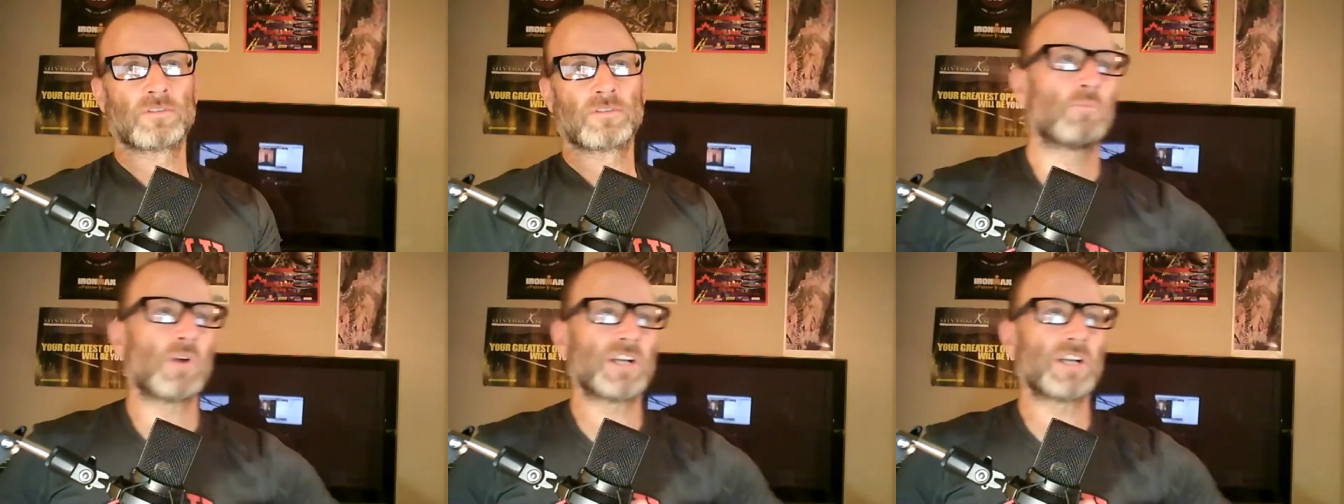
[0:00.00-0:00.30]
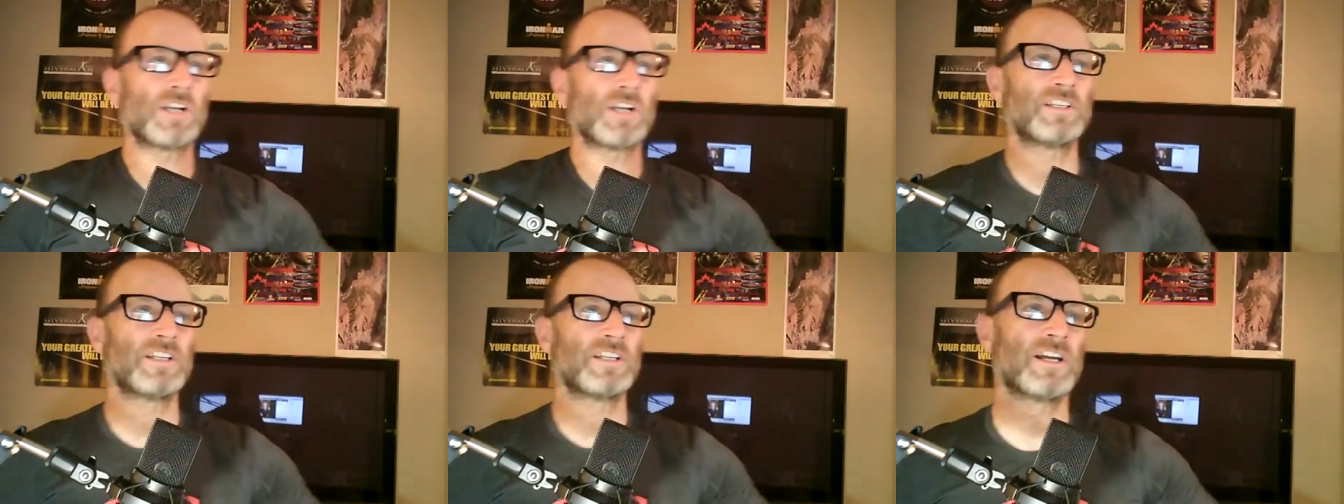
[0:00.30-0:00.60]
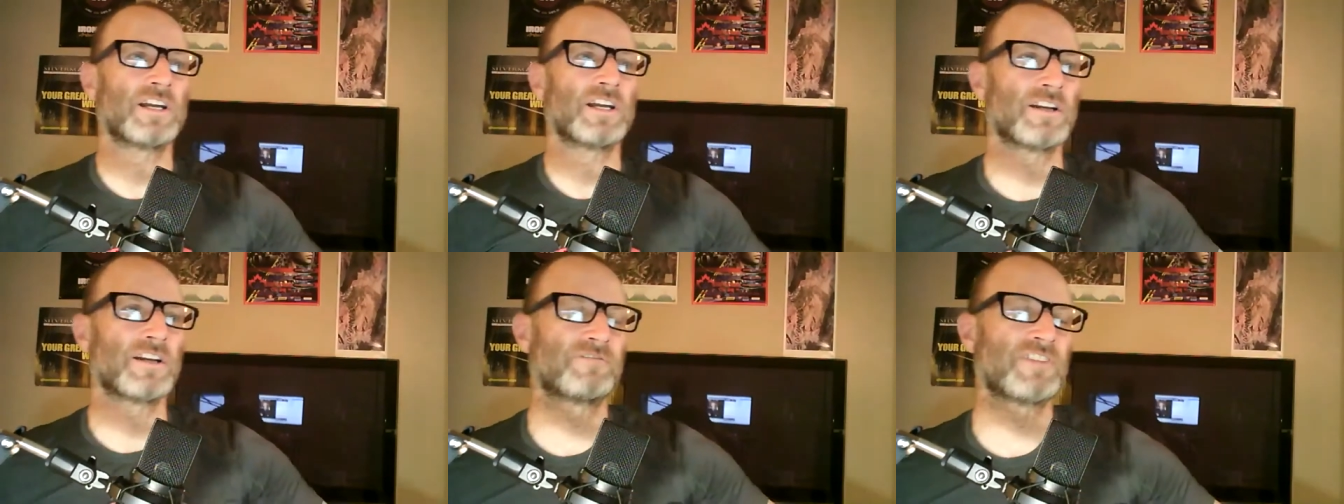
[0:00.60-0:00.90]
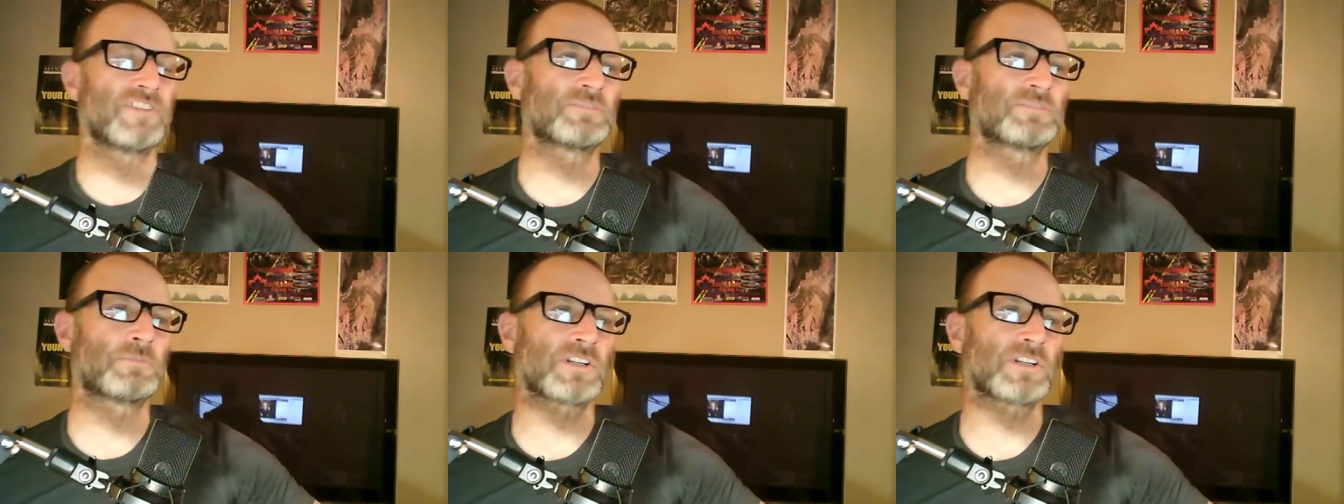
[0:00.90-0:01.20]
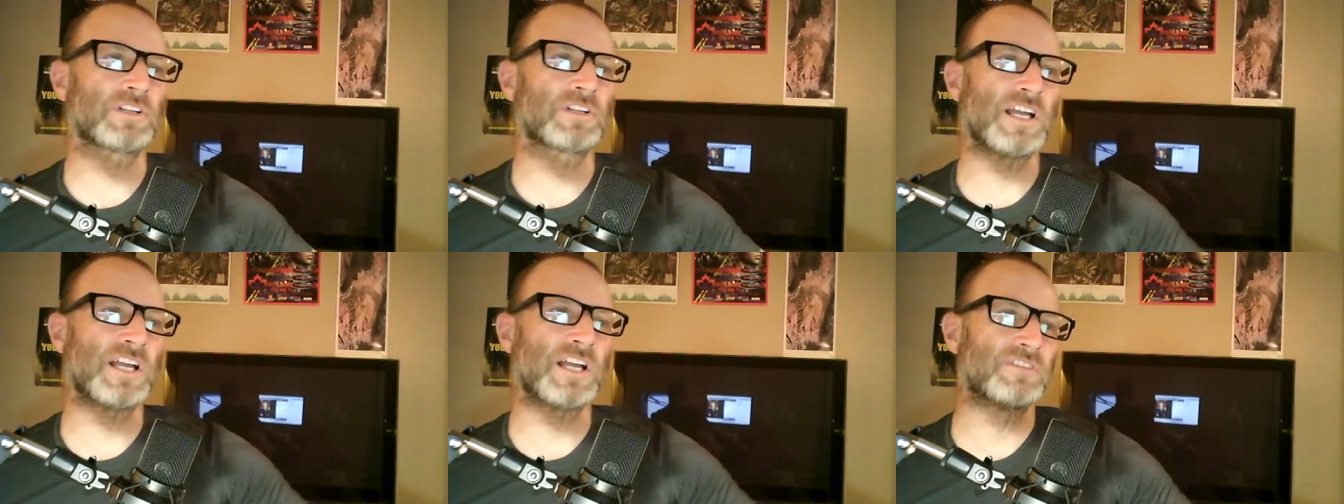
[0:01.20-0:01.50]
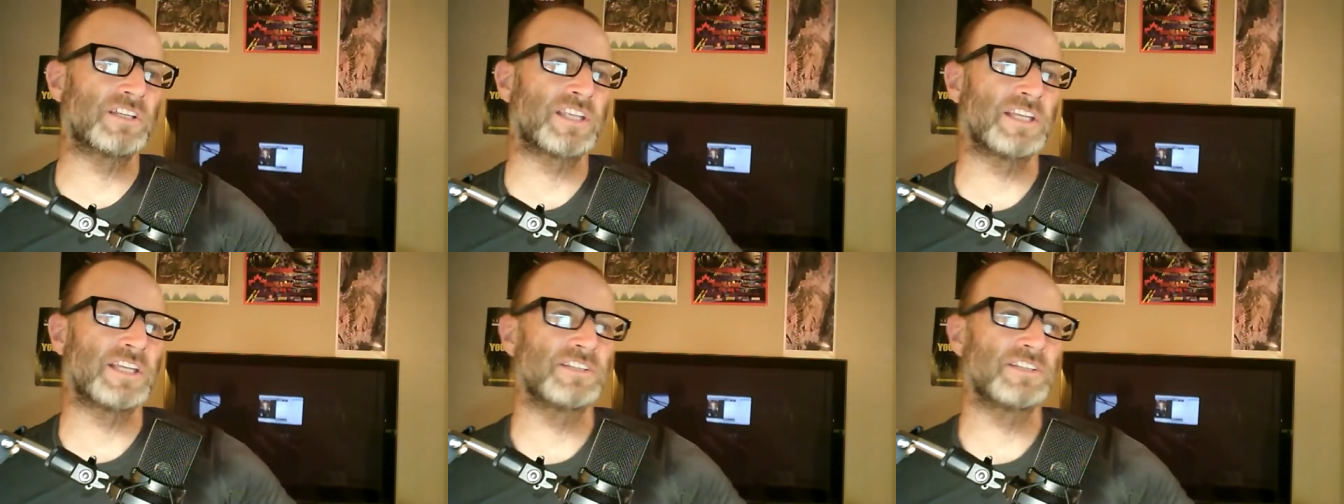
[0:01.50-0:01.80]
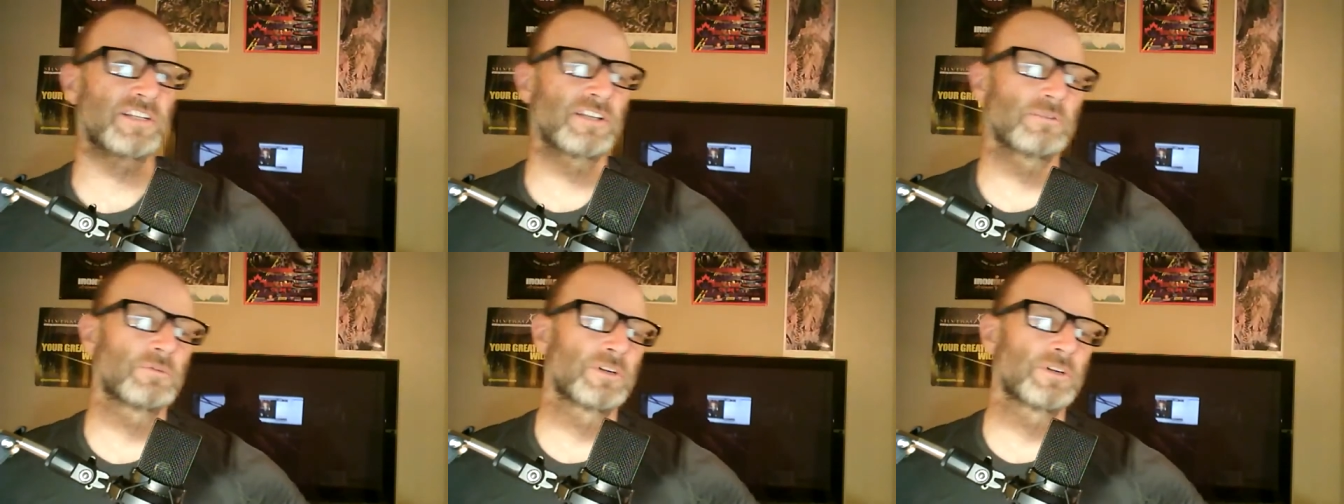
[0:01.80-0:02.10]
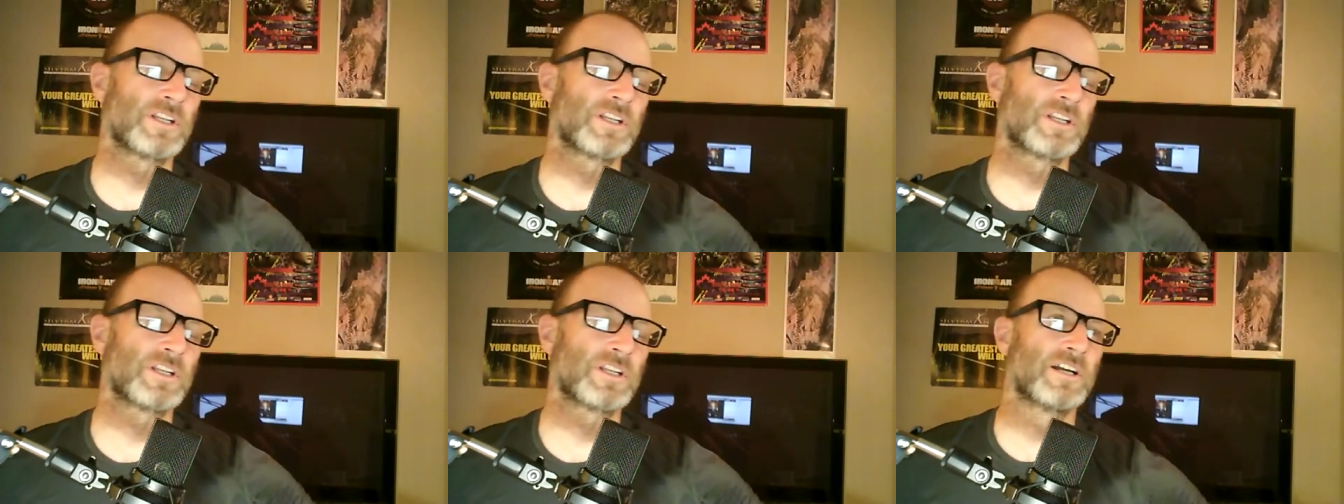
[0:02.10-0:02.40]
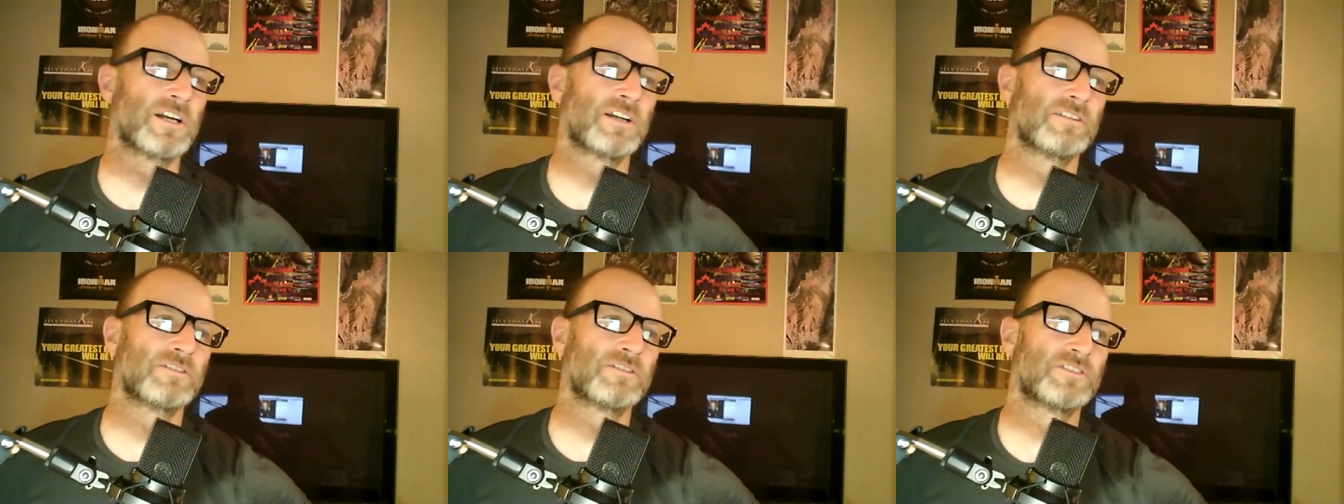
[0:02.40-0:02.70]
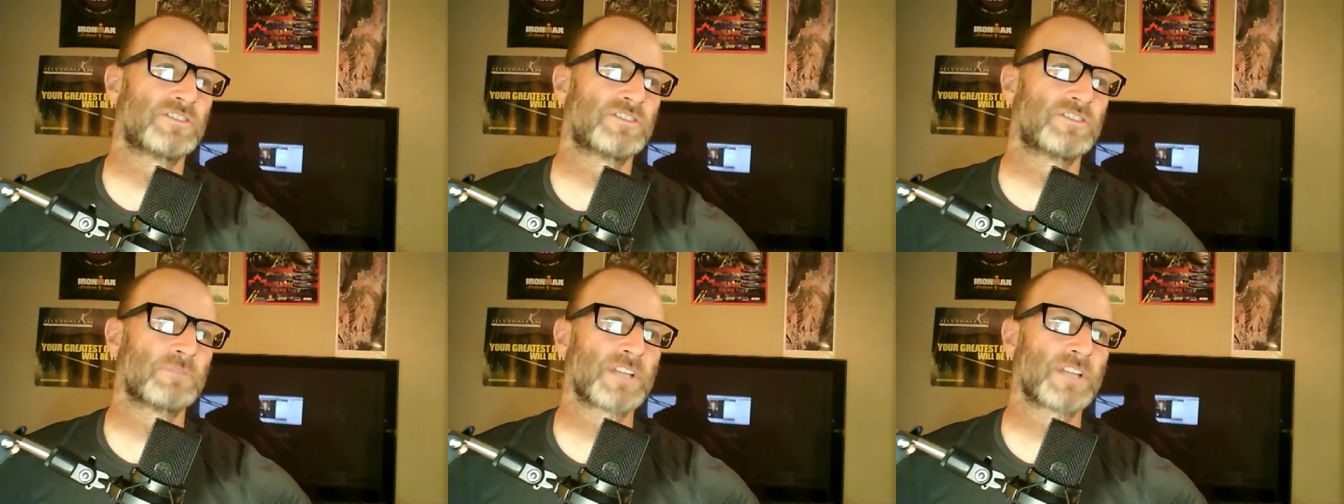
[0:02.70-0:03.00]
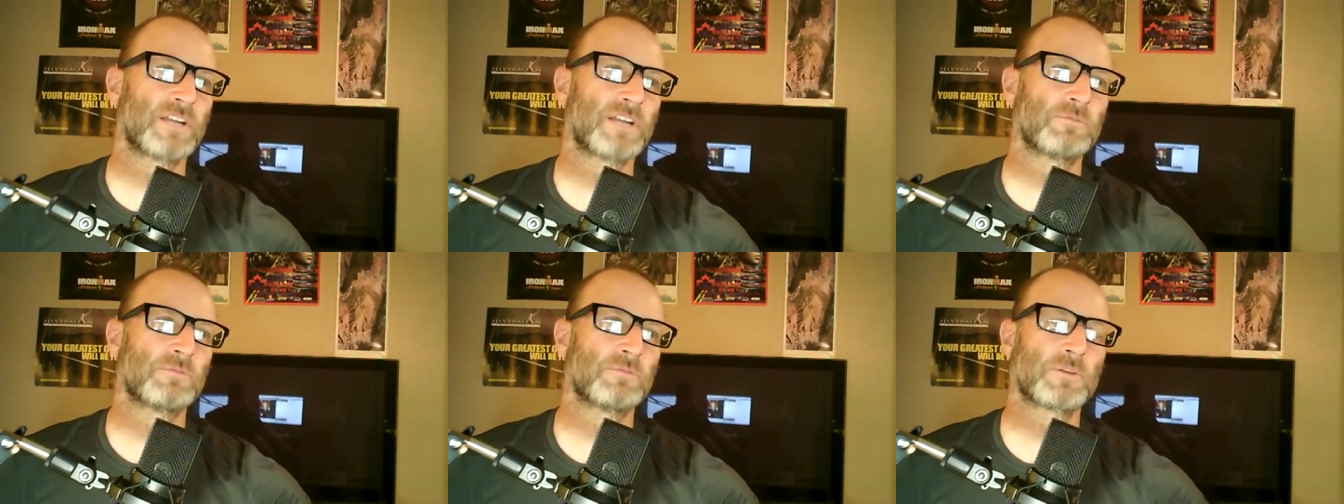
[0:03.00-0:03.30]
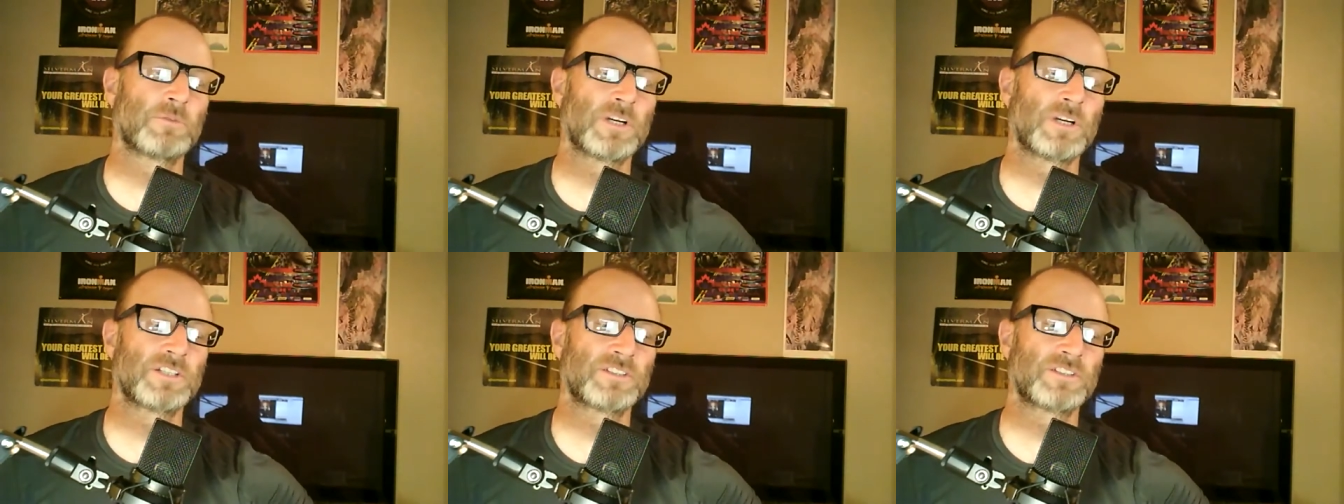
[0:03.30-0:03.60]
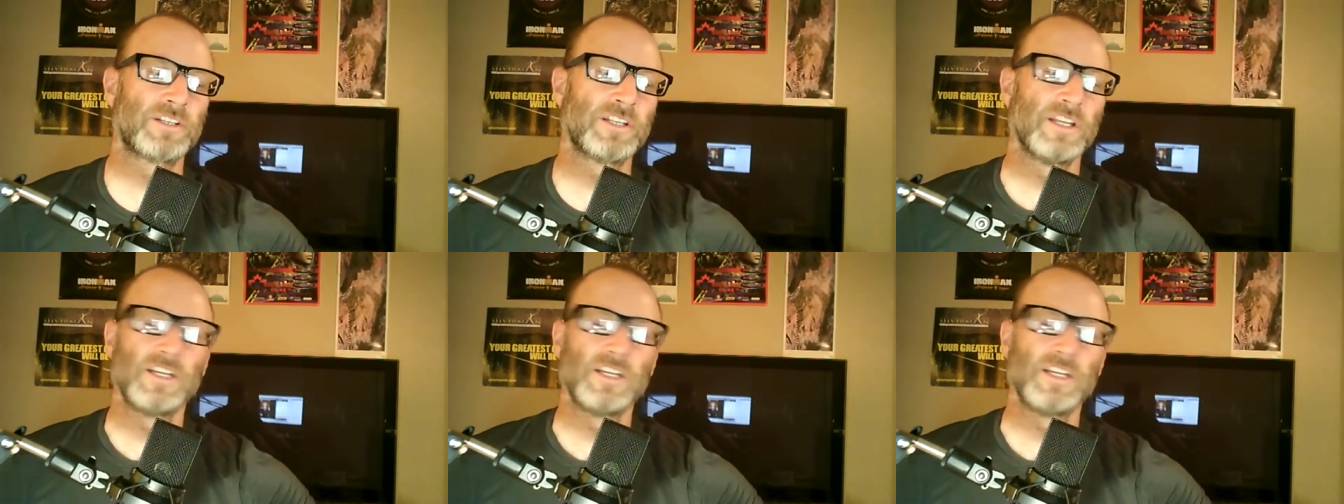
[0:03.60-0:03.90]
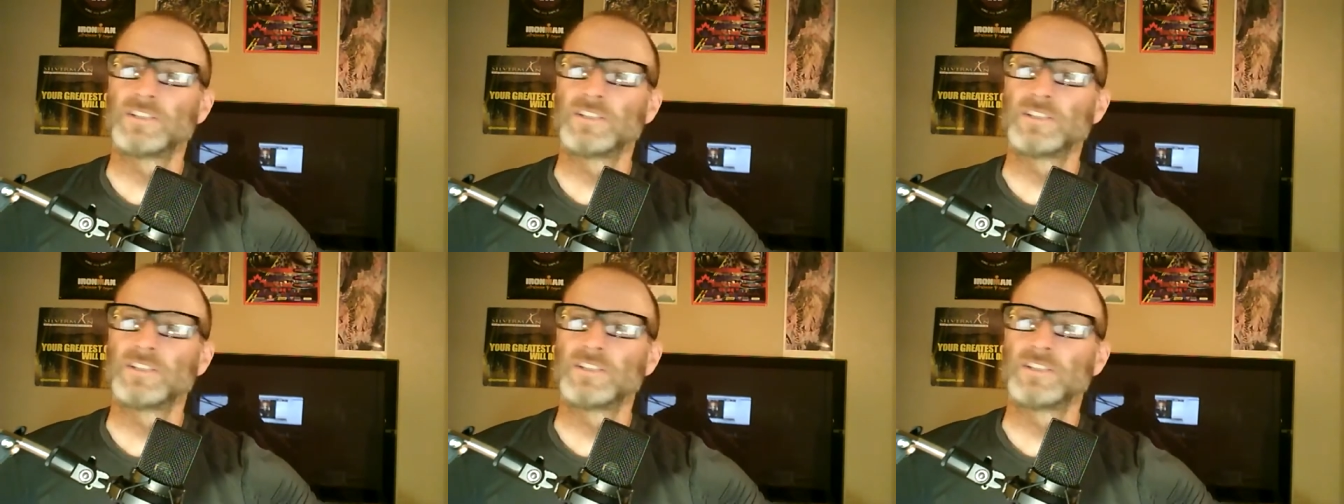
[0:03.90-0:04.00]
watching Facebook Live in case anyone jumps on with a question.